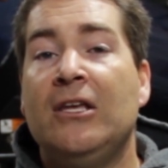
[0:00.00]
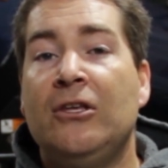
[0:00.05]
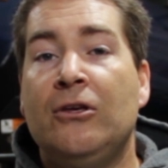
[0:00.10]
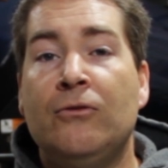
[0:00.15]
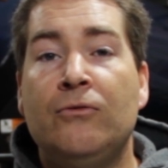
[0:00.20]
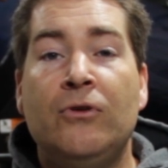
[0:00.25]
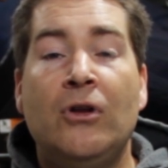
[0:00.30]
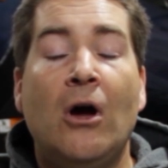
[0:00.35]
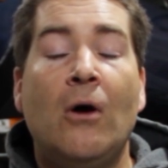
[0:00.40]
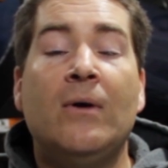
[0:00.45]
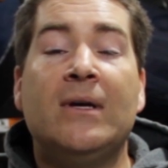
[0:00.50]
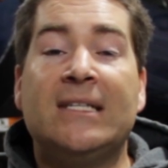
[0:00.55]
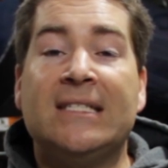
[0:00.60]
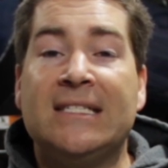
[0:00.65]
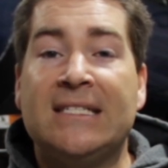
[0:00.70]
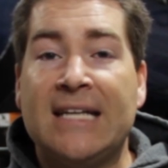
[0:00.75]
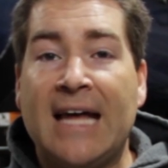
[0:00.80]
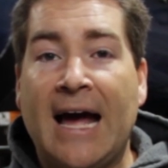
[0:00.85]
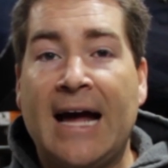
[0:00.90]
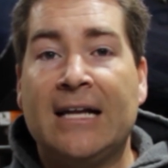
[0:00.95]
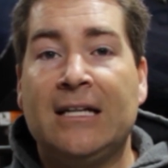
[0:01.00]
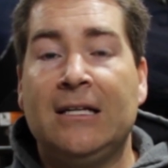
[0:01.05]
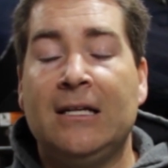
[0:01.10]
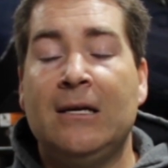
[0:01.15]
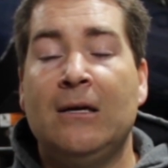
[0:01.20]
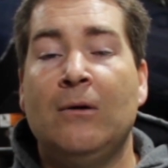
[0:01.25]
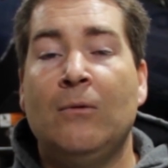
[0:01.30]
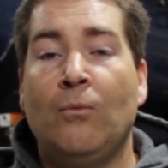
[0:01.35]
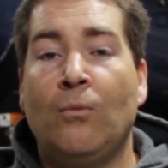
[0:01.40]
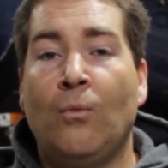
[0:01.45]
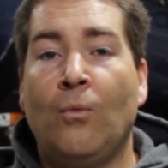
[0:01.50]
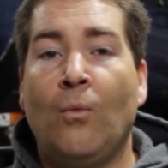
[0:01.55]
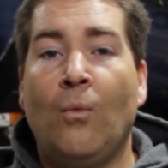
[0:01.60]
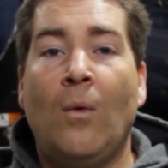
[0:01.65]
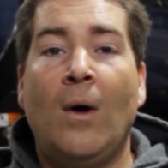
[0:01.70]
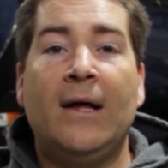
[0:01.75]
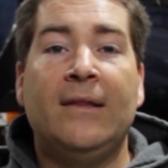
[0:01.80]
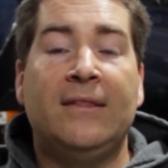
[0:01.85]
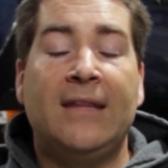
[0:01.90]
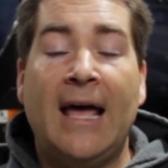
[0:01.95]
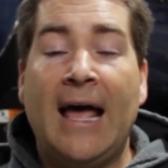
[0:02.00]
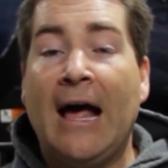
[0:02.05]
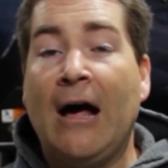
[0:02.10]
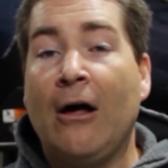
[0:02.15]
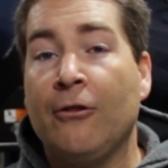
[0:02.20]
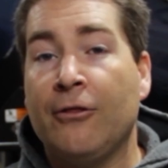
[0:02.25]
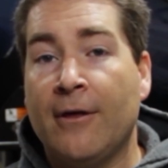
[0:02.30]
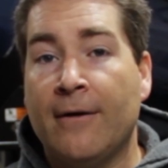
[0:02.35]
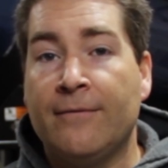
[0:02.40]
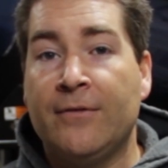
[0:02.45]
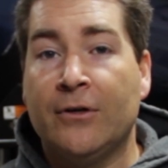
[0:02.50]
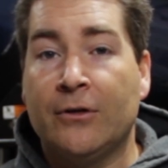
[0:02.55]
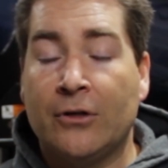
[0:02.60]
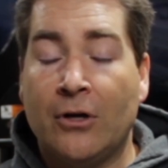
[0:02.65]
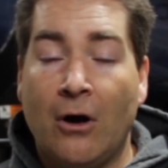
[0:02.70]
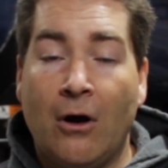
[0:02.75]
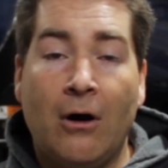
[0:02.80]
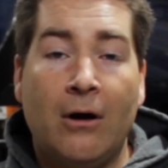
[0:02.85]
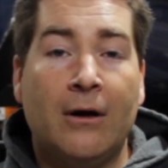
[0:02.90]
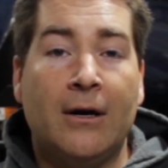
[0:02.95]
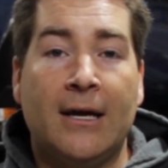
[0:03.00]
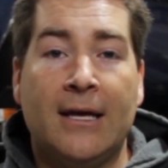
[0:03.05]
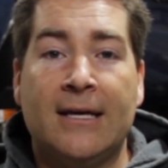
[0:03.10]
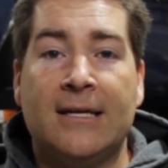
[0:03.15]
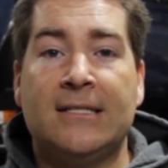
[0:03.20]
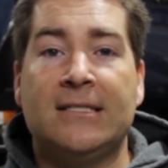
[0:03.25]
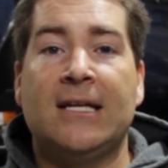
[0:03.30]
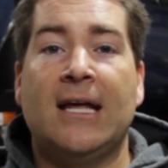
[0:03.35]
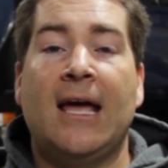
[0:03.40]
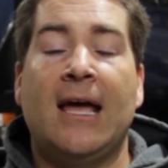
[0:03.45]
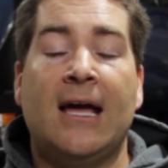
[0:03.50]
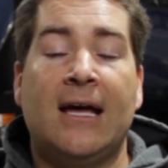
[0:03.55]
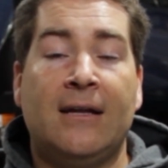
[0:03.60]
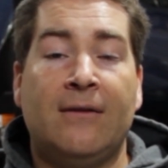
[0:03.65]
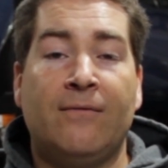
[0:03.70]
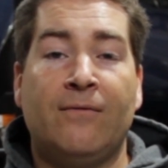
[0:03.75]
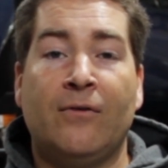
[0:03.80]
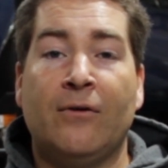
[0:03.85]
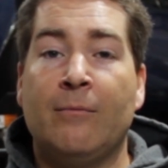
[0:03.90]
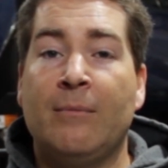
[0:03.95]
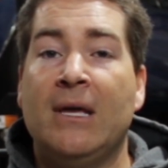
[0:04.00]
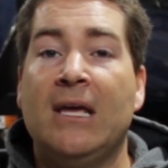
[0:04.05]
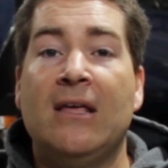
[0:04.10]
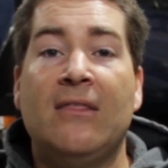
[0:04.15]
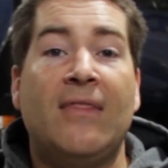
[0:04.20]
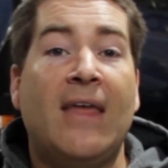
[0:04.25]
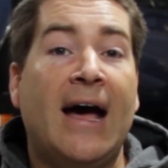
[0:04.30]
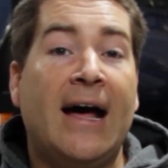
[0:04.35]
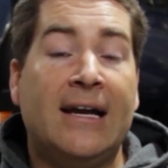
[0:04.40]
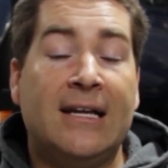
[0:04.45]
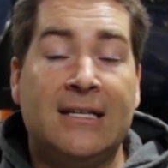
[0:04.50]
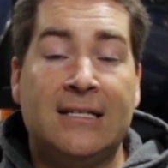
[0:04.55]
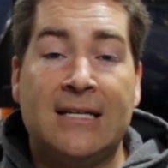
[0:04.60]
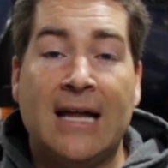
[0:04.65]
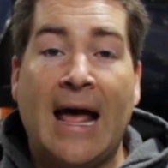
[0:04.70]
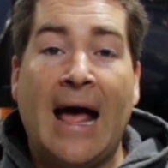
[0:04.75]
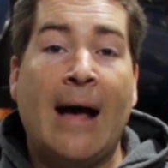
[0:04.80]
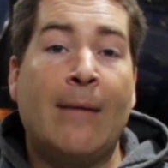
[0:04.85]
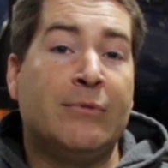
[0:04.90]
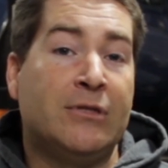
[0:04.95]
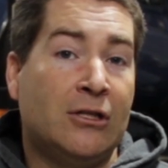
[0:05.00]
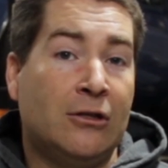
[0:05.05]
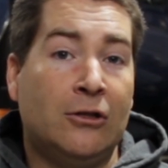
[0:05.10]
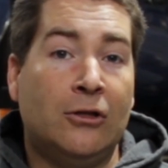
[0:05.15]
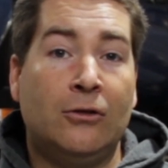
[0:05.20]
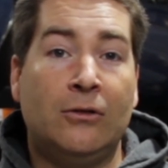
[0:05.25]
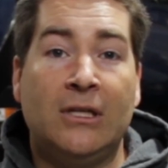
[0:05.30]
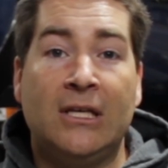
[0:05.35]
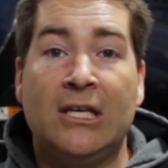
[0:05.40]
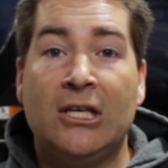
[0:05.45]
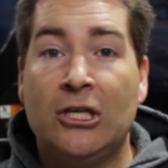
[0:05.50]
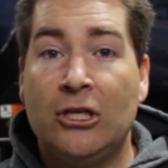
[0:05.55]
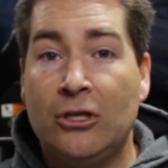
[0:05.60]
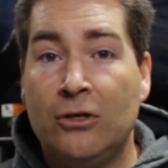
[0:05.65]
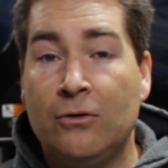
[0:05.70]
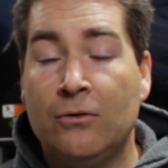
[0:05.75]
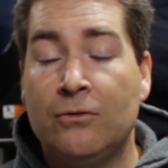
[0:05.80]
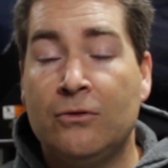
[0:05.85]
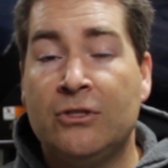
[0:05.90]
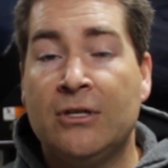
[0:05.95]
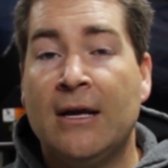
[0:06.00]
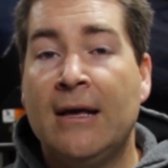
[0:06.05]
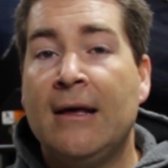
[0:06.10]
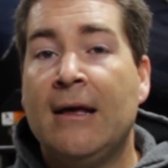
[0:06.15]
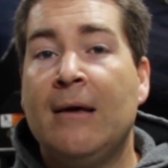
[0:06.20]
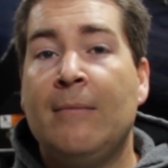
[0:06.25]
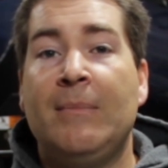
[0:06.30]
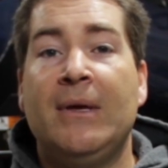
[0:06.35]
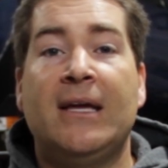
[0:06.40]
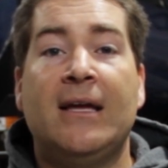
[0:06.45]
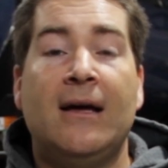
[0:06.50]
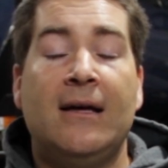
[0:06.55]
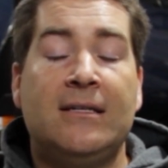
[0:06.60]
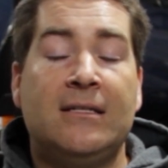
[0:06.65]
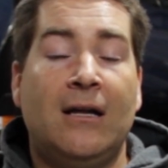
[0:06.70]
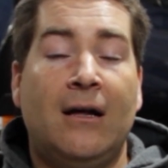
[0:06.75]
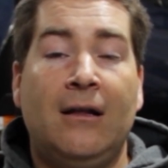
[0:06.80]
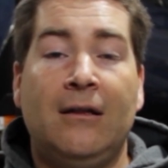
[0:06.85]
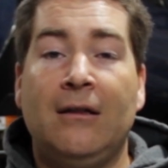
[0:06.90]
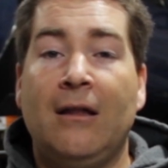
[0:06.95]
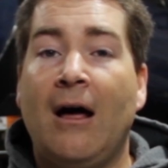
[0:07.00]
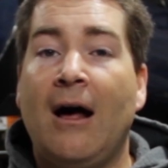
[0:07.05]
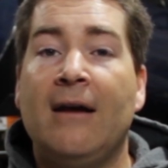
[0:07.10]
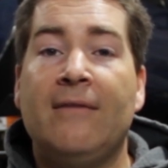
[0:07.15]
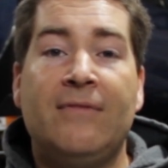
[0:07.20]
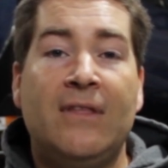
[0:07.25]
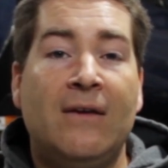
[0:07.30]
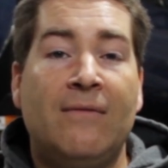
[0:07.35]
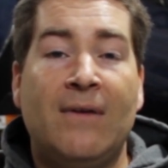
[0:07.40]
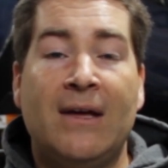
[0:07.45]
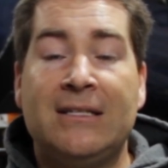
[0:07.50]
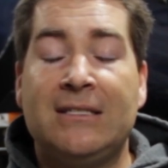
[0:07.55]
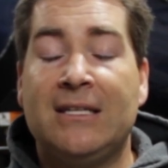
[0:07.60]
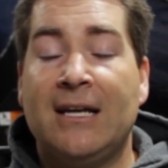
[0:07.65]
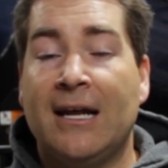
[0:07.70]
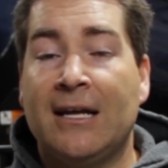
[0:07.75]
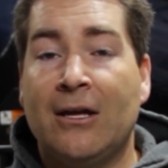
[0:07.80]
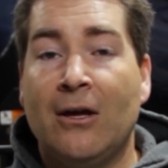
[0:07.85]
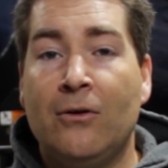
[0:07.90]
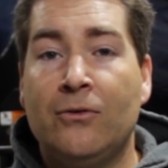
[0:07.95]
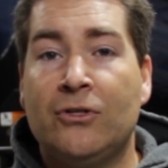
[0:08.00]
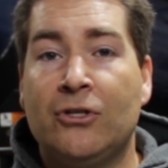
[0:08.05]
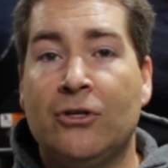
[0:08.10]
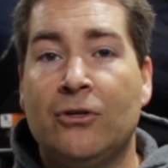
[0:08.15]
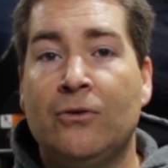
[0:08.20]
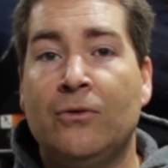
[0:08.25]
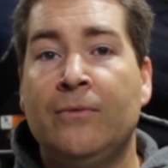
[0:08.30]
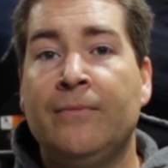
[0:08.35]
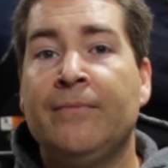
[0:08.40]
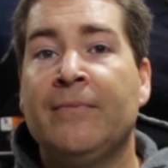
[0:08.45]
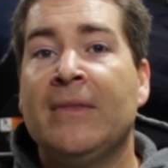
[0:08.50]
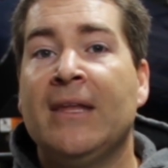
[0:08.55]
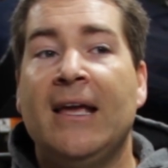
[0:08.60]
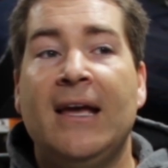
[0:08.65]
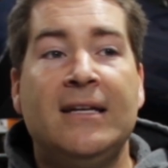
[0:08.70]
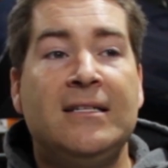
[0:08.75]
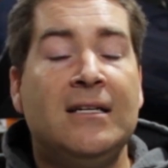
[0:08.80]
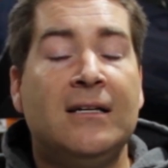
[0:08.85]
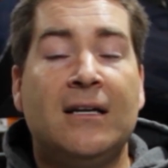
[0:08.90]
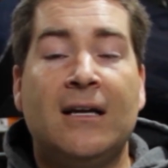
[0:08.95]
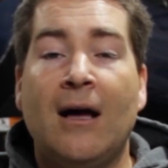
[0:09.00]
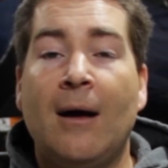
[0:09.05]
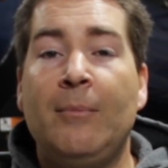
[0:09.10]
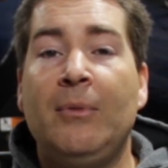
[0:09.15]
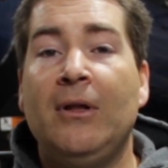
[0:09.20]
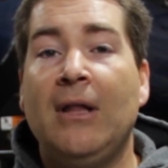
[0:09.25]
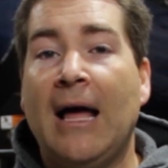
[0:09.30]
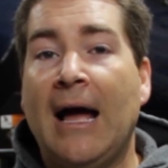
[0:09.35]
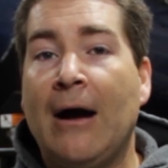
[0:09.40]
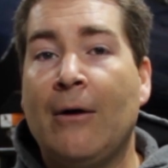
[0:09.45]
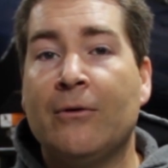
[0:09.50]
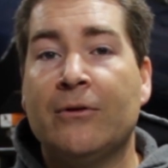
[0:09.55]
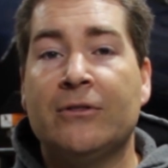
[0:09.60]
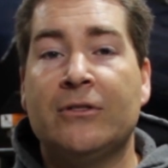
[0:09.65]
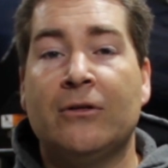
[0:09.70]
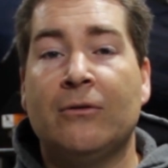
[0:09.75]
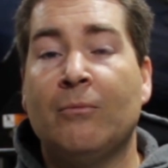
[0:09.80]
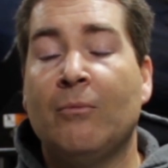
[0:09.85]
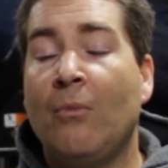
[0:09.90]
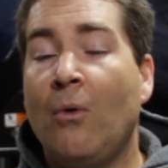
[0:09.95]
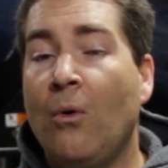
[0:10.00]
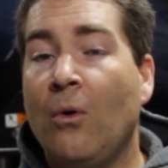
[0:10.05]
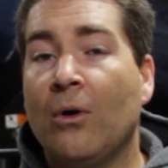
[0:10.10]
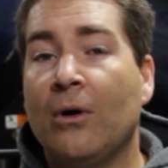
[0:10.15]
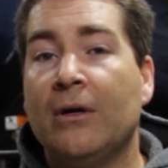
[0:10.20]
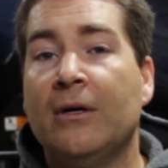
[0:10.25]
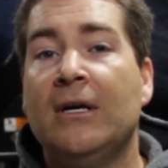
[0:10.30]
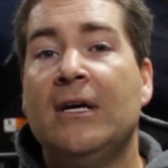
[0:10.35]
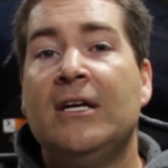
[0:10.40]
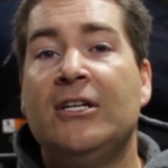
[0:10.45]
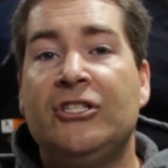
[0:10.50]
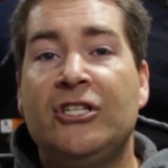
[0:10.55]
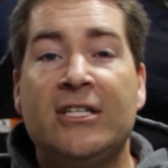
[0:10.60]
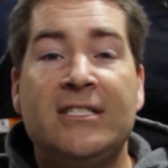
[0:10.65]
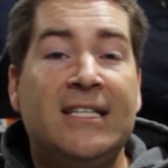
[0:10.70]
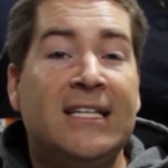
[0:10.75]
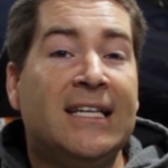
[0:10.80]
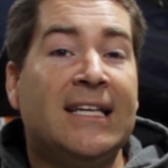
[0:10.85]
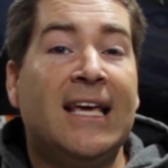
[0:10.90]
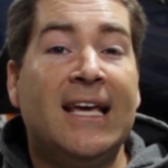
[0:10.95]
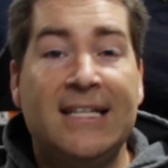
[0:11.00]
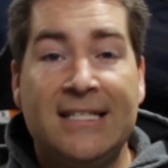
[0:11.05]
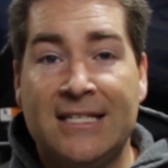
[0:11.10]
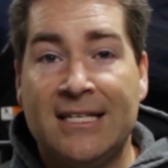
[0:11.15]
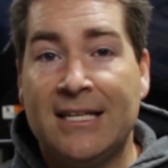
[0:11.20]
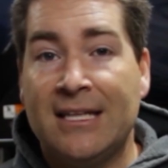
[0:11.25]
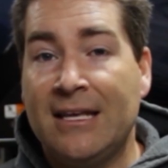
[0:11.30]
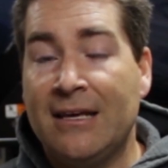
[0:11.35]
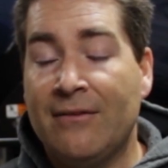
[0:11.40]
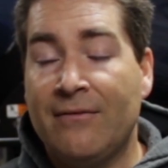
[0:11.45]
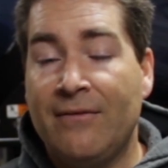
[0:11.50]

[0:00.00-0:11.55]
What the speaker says: You know exactly what the health of your car is. And for me, that is absolutely huge, because a lot of the events that I go to, it's a couple hours or more just to get to the